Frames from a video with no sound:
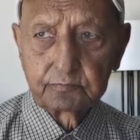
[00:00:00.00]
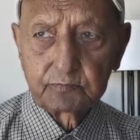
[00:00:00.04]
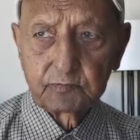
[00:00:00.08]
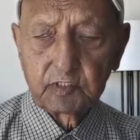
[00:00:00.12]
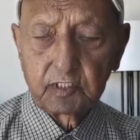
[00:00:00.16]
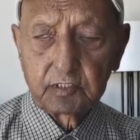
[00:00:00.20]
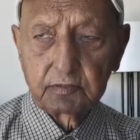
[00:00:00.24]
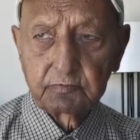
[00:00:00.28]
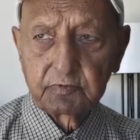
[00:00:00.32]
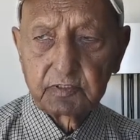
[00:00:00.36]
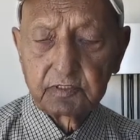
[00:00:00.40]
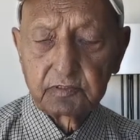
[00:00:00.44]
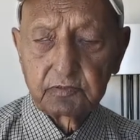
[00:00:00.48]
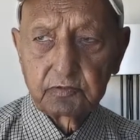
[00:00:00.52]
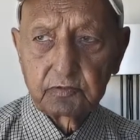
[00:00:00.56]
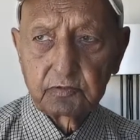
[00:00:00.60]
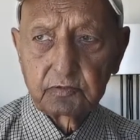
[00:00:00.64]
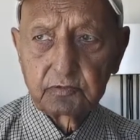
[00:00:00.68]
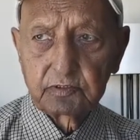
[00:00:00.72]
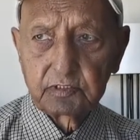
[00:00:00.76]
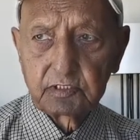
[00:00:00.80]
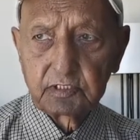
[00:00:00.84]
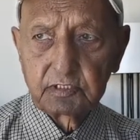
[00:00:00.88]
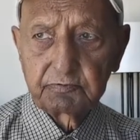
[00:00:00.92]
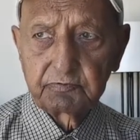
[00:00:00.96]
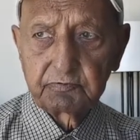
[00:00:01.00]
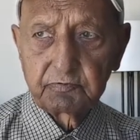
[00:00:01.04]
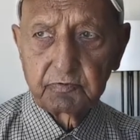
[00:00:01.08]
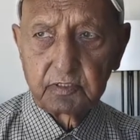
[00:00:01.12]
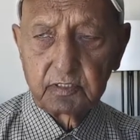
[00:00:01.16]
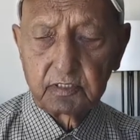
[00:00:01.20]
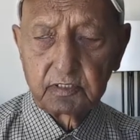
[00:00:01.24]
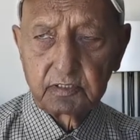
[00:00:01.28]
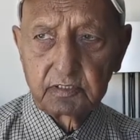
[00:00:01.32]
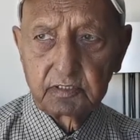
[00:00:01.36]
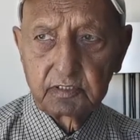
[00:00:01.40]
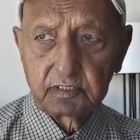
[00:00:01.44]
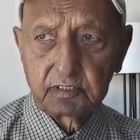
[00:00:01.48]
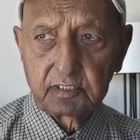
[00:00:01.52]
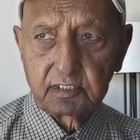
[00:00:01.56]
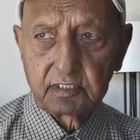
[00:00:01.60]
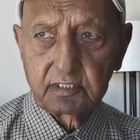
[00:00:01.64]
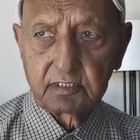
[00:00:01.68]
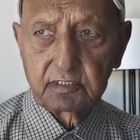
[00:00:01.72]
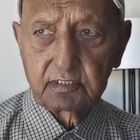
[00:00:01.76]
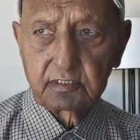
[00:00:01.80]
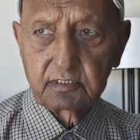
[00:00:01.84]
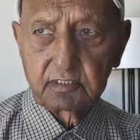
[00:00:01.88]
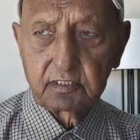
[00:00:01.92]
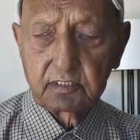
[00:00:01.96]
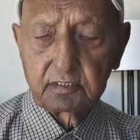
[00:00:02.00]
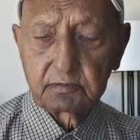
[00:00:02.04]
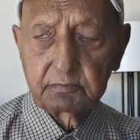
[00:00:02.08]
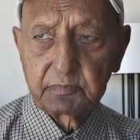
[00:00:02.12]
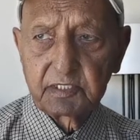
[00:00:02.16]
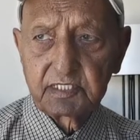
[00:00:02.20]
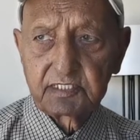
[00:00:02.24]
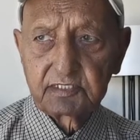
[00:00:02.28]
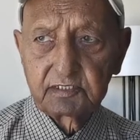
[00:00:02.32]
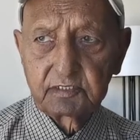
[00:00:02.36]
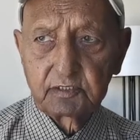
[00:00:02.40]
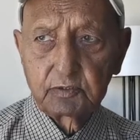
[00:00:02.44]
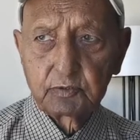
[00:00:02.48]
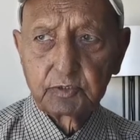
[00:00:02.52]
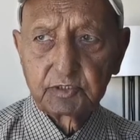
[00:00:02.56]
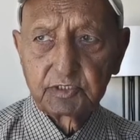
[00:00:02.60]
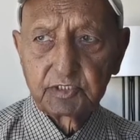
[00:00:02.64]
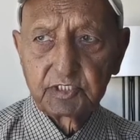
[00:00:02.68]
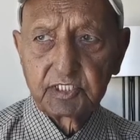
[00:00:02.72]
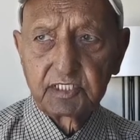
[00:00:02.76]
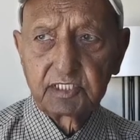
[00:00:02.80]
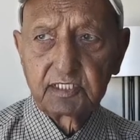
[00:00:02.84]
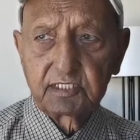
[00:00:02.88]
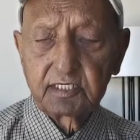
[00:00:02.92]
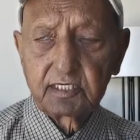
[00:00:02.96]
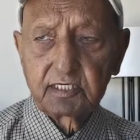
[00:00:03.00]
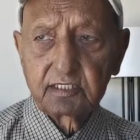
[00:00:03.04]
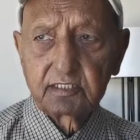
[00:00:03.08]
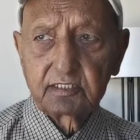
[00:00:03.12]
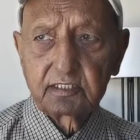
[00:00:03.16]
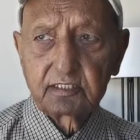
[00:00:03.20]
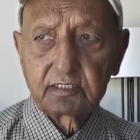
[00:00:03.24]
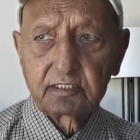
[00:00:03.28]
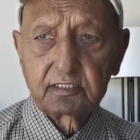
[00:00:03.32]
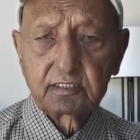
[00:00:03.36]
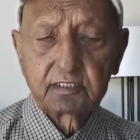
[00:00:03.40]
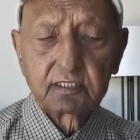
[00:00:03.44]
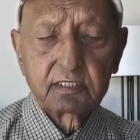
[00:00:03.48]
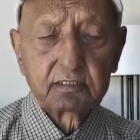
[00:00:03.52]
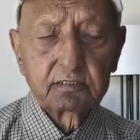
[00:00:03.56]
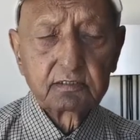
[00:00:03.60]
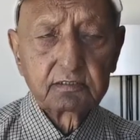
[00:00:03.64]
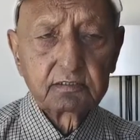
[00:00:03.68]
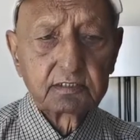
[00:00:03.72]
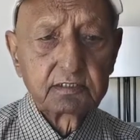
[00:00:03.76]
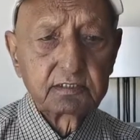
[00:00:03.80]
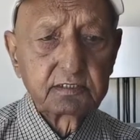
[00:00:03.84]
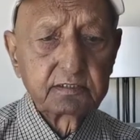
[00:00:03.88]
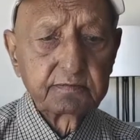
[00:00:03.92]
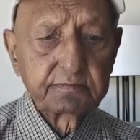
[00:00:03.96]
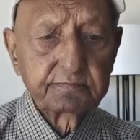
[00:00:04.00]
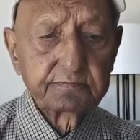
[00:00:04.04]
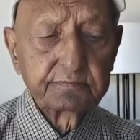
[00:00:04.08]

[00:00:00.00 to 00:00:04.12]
I was on the front and I met Joshi, and I